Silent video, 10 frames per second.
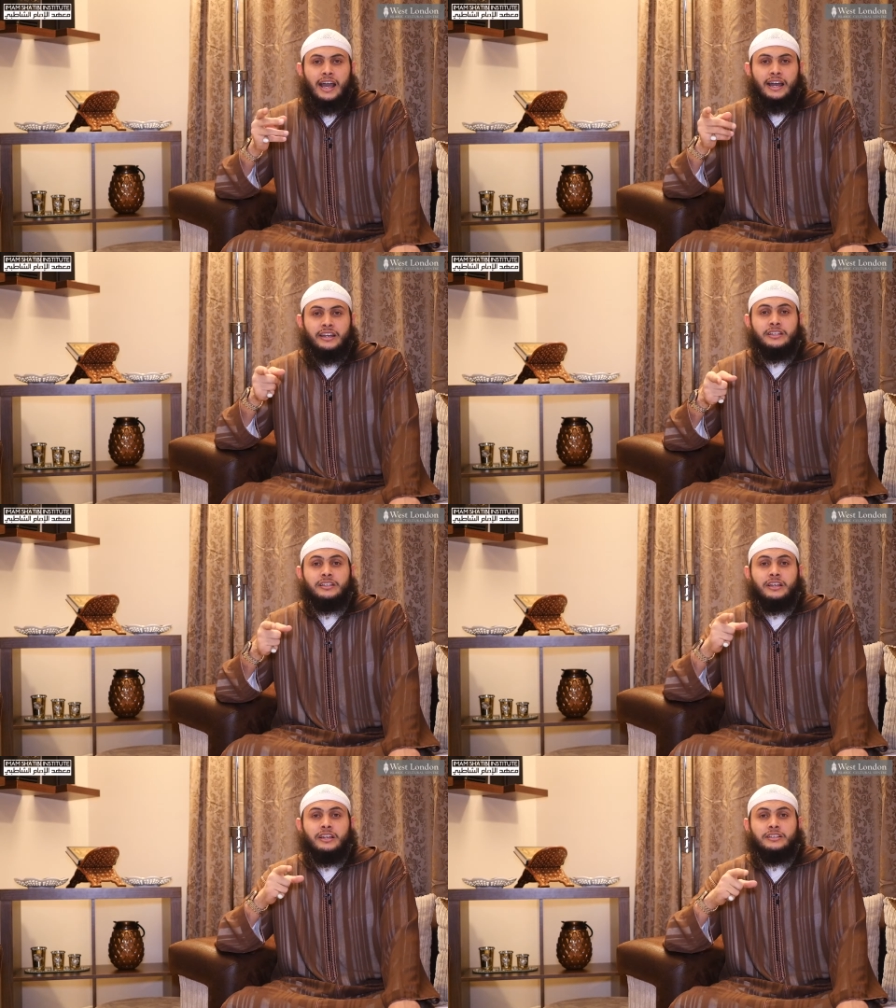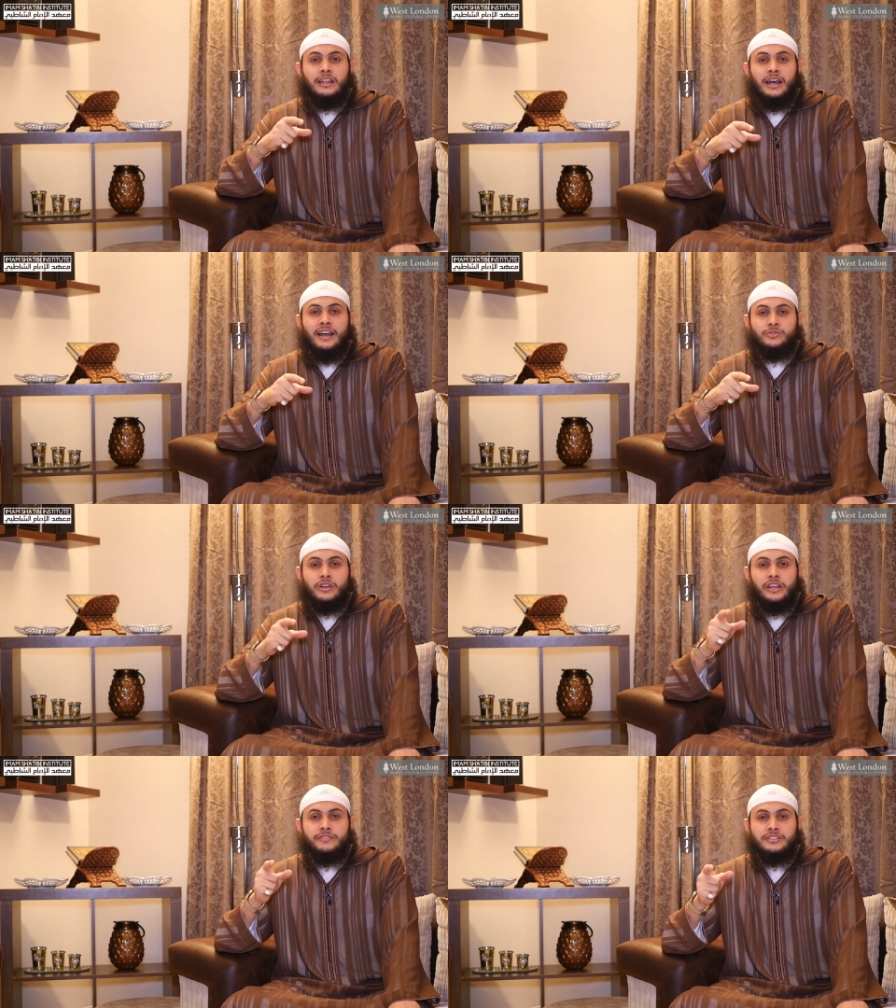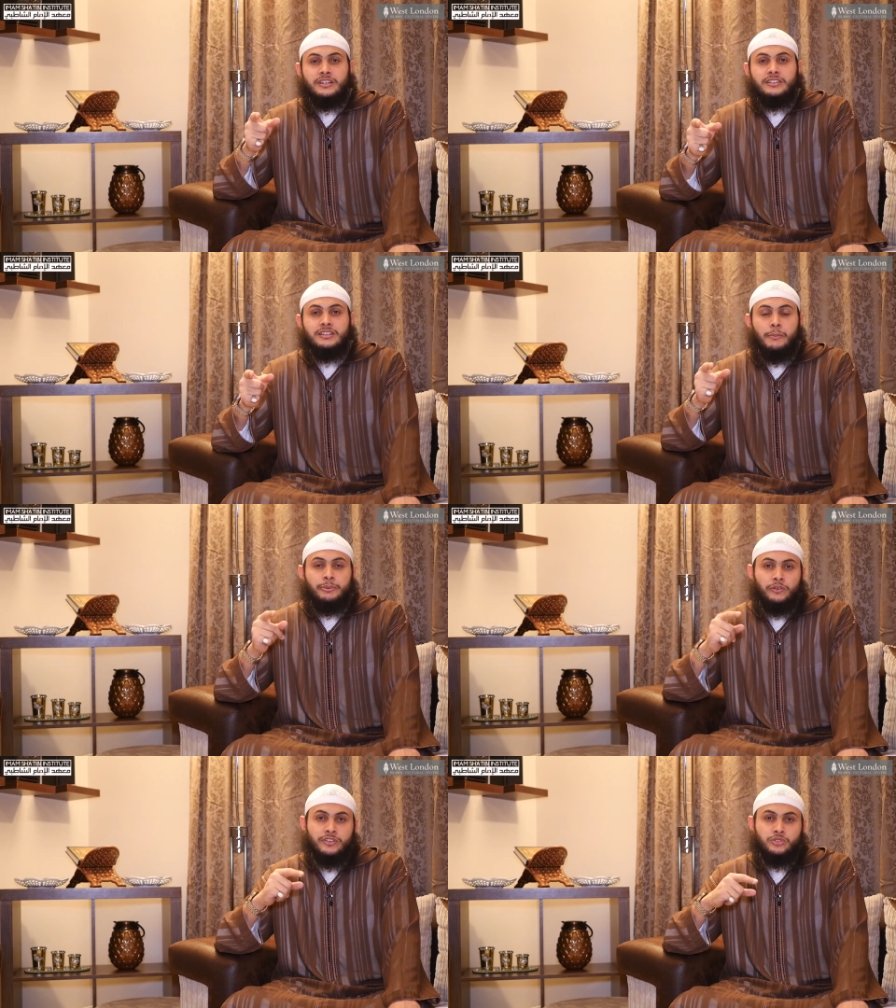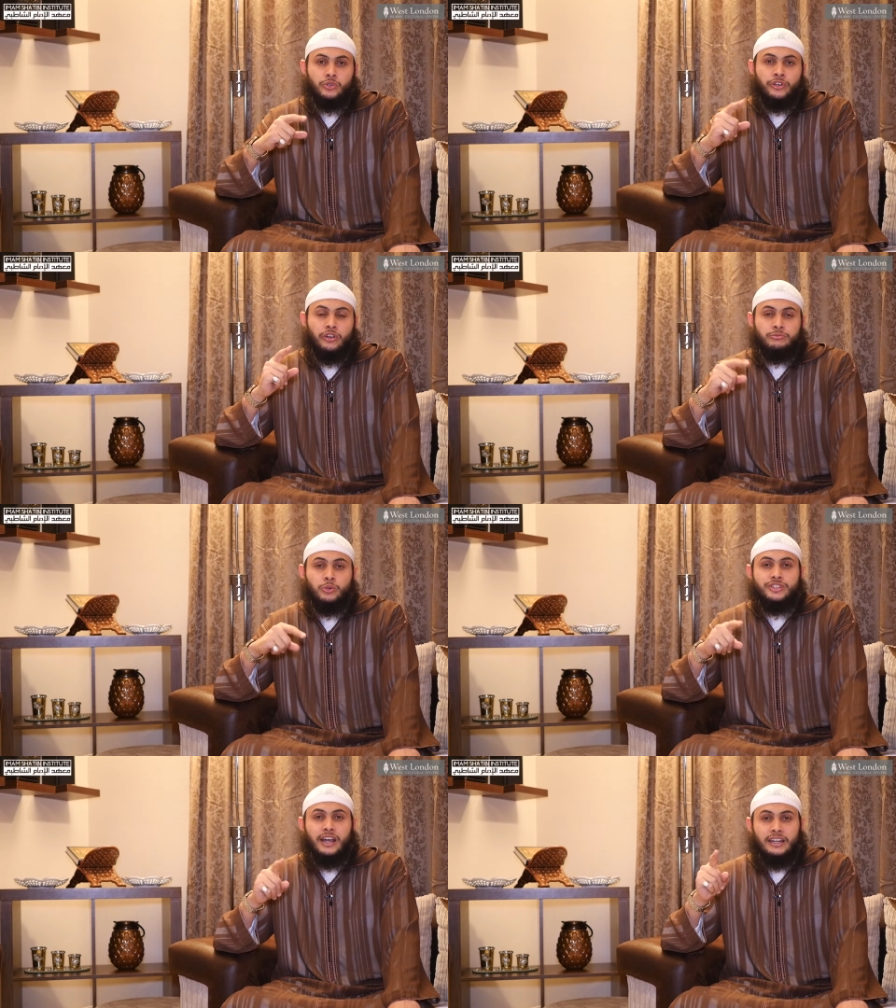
And it, in it, Allah Azza gives us an example of the story of Musa